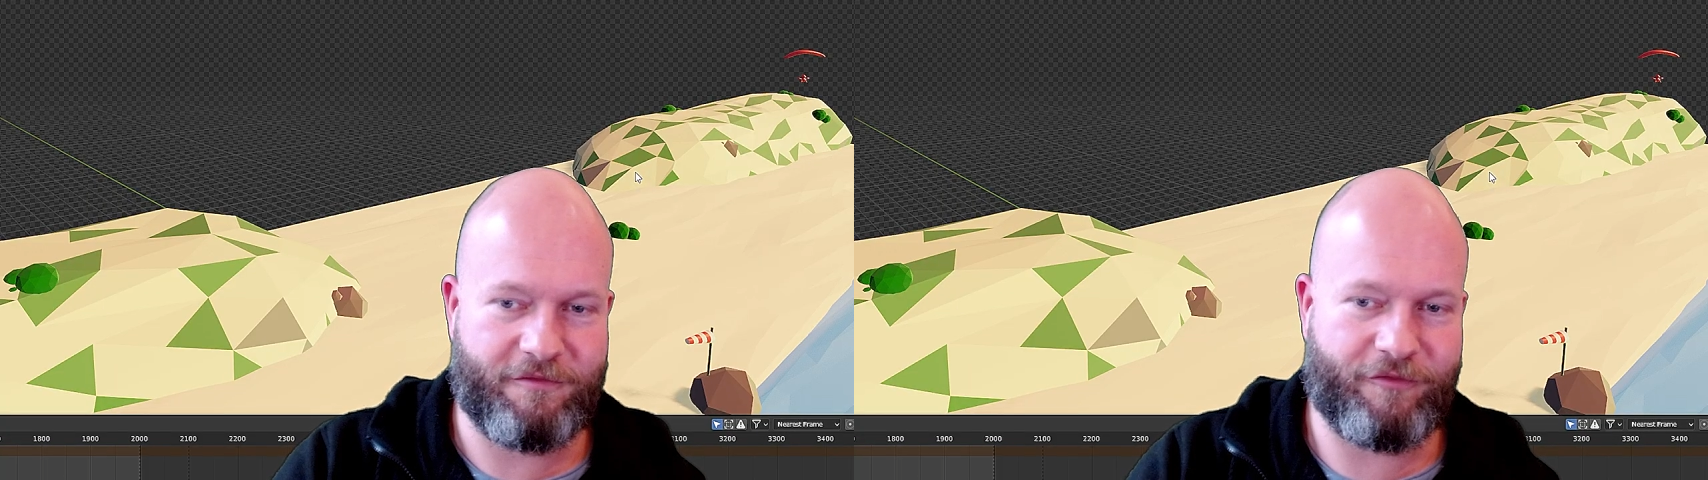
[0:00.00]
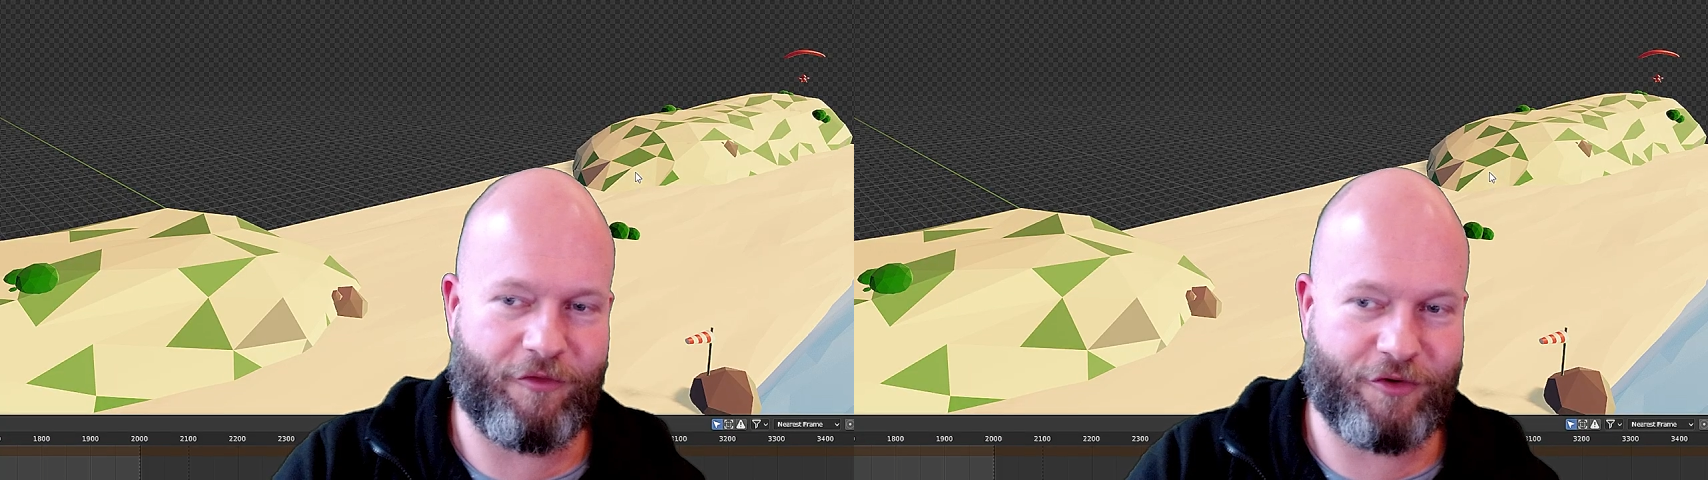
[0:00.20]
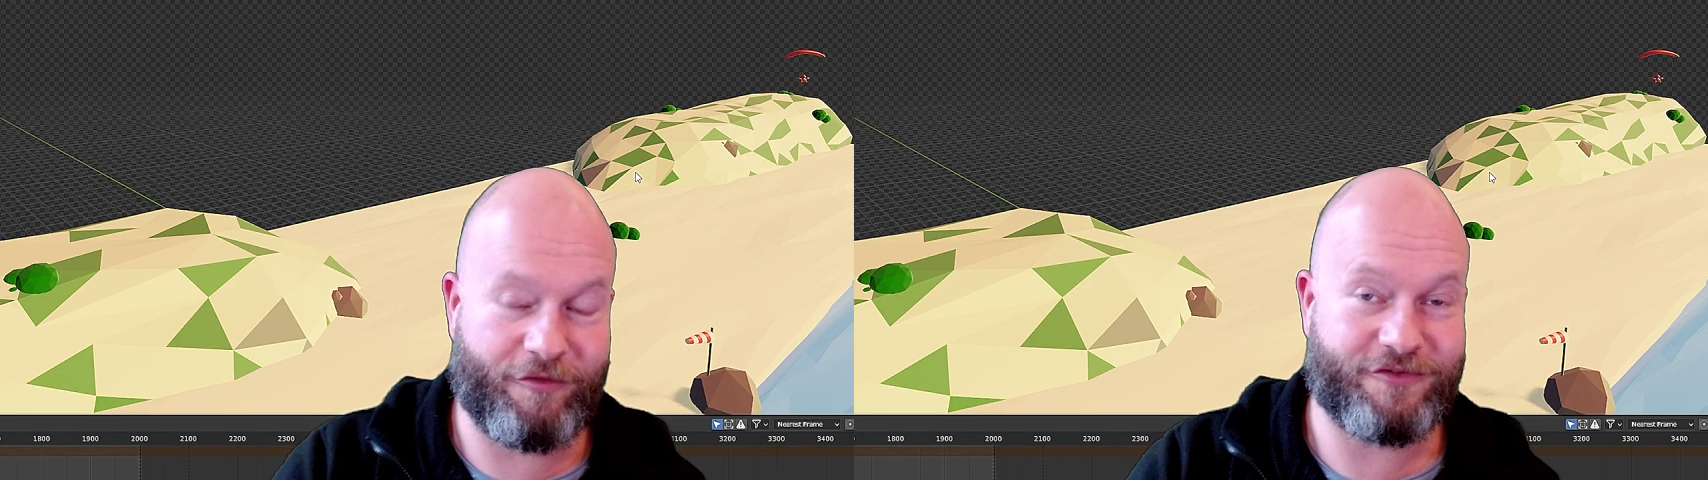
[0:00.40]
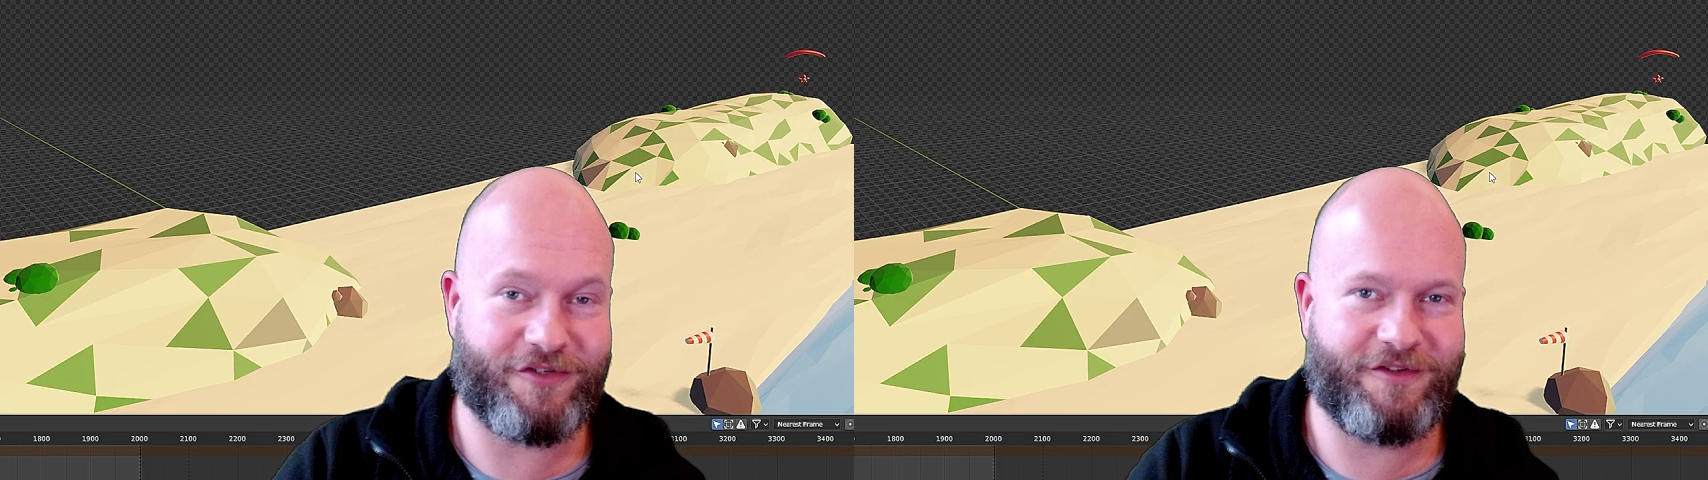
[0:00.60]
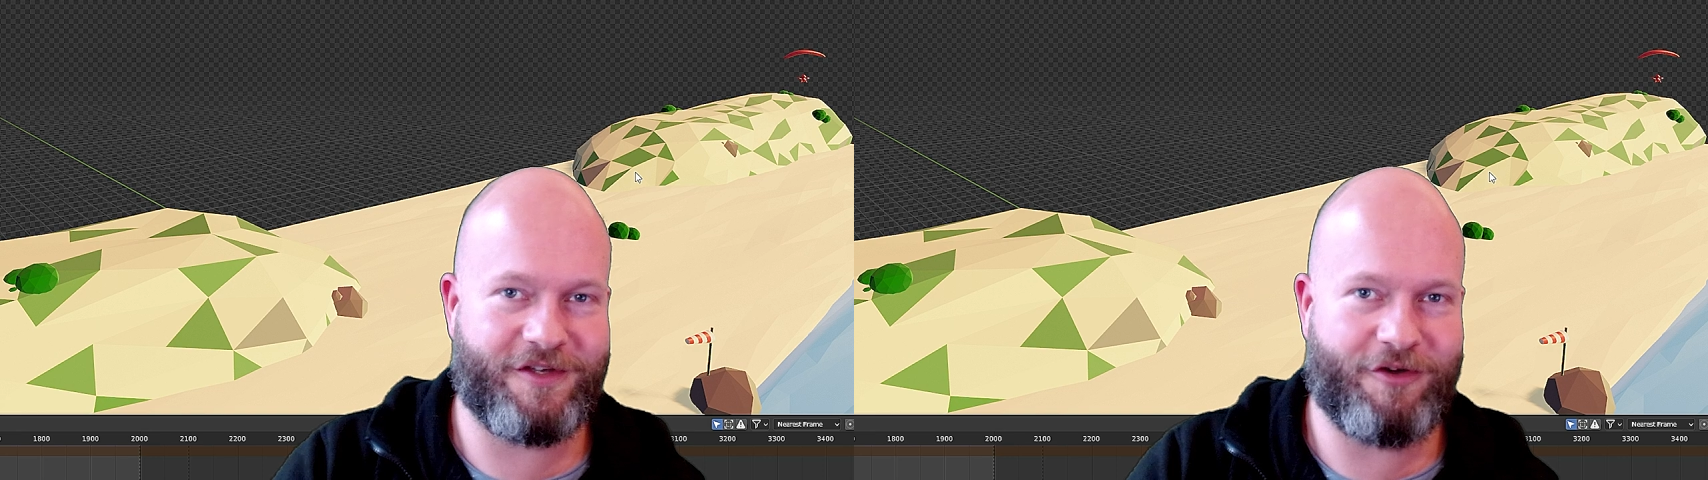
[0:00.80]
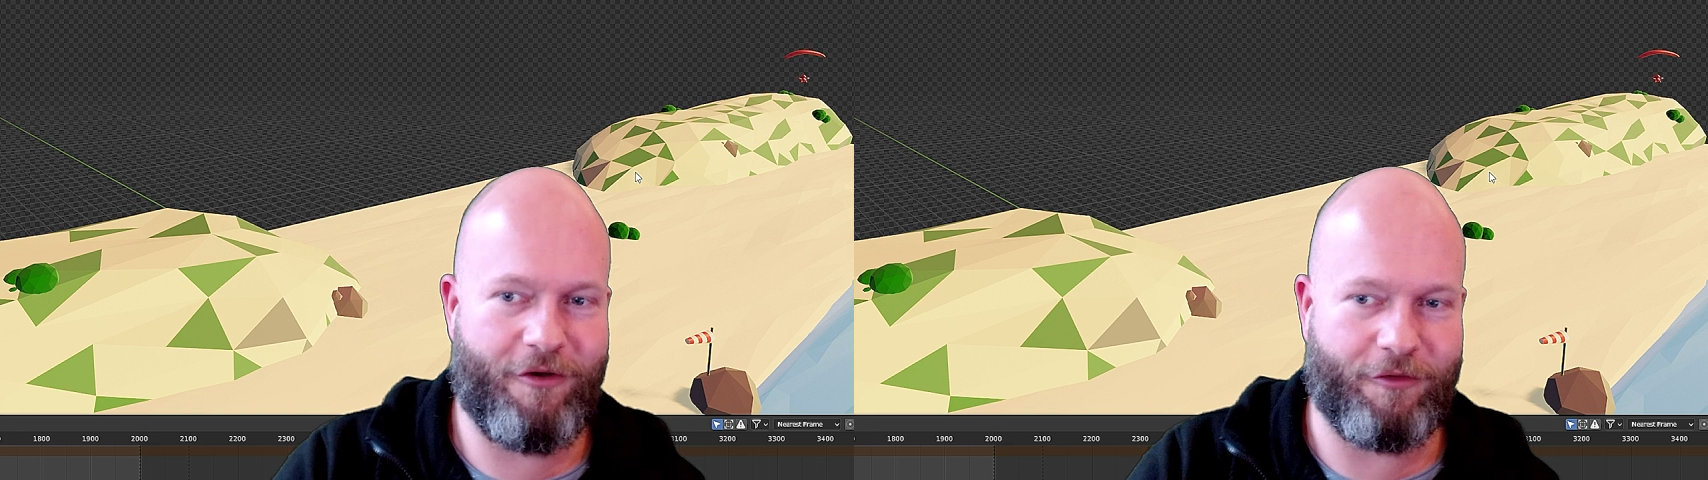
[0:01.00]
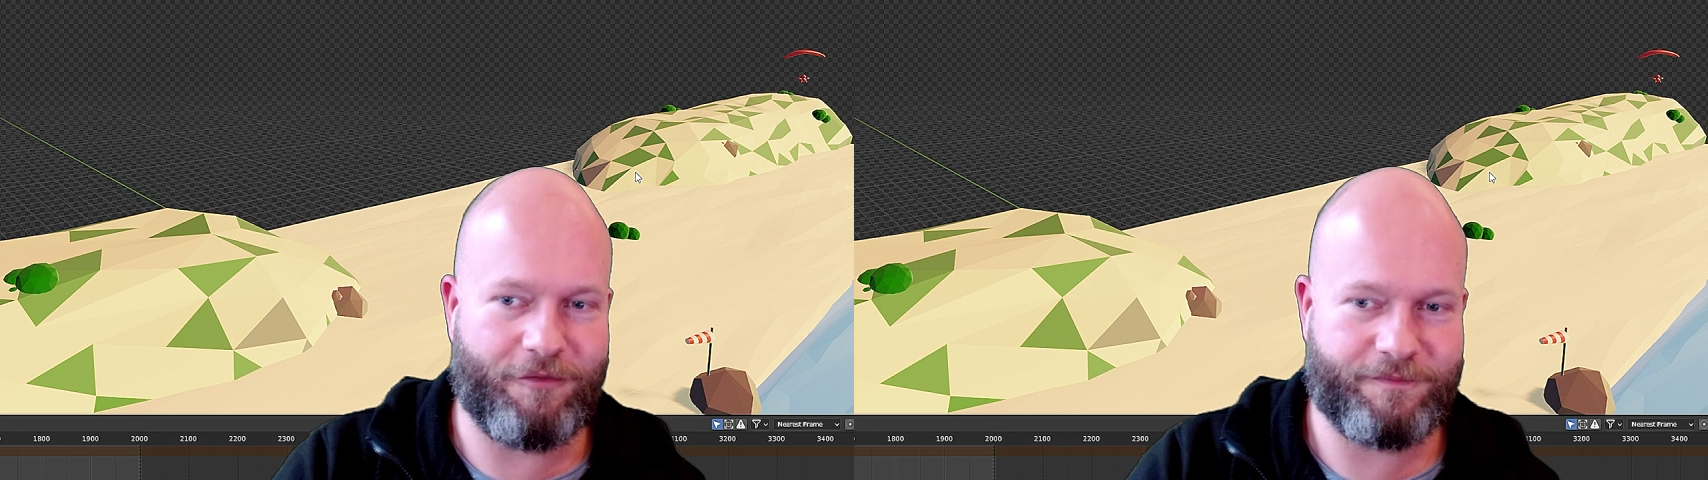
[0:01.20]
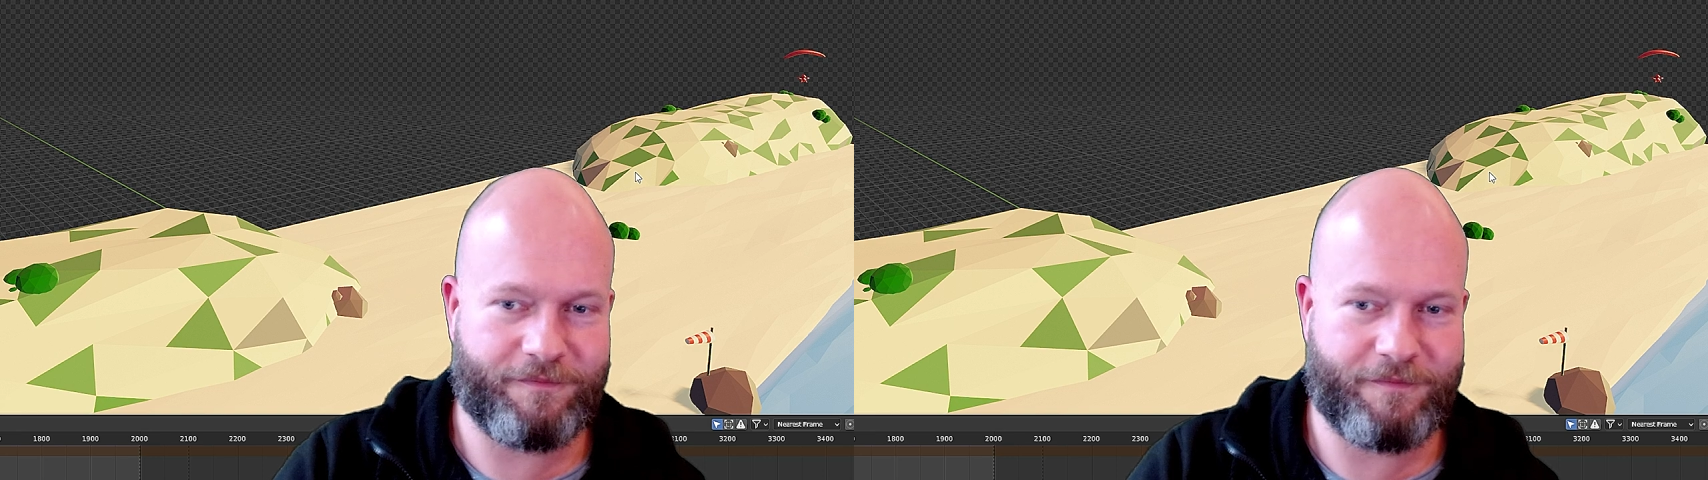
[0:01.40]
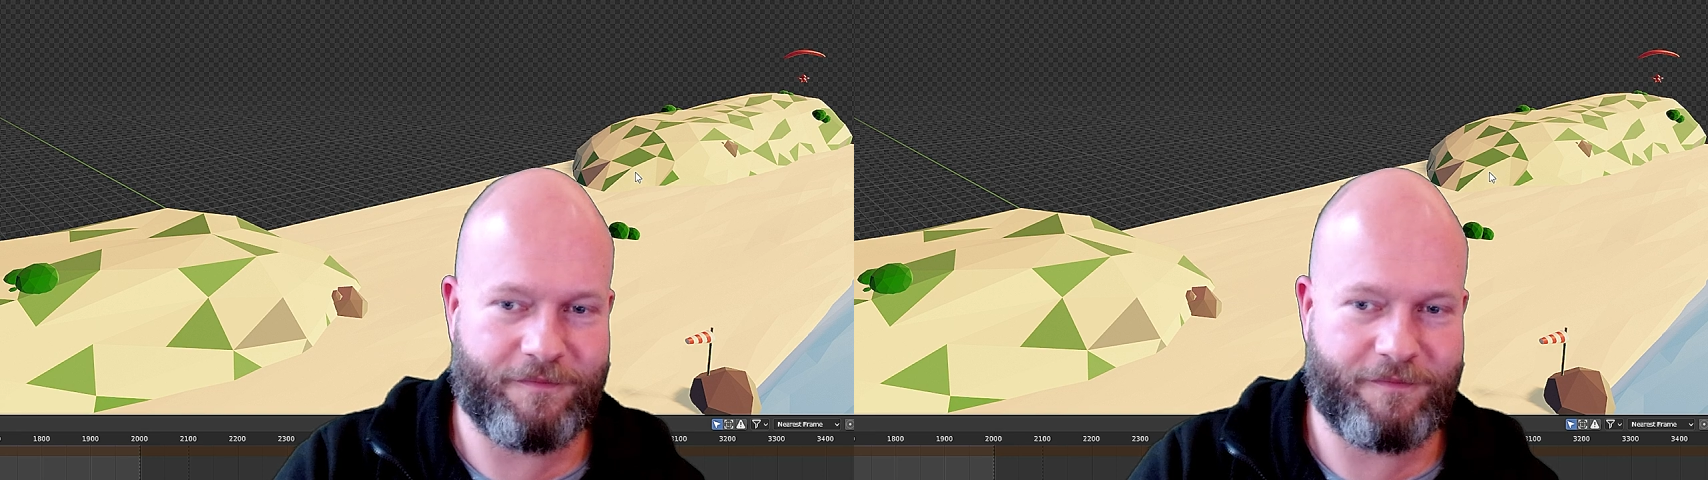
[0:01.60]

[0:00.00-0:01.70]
for crossing this hole?